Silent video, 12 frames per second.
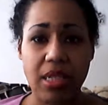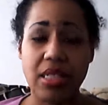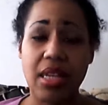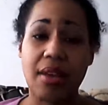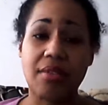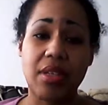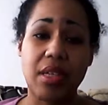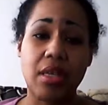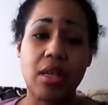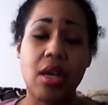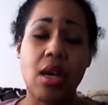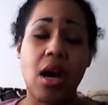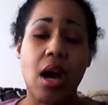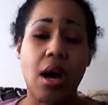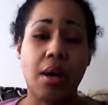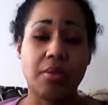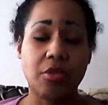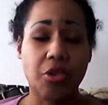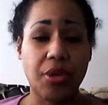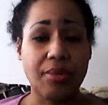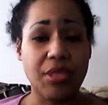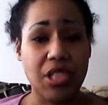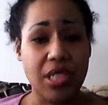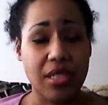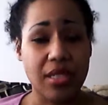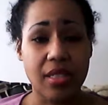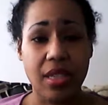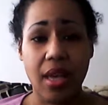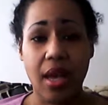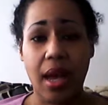I didn't have any cream cheese.